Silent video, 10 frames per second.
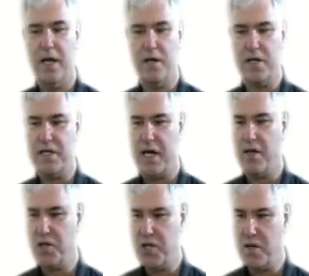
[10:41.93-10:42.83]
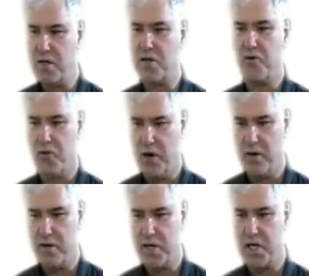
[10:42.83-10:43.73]
is
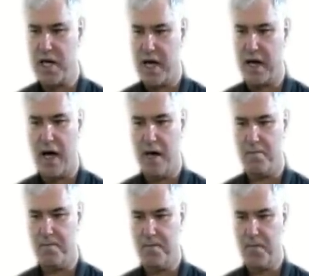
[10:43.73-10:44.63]
intelligencecareers.com,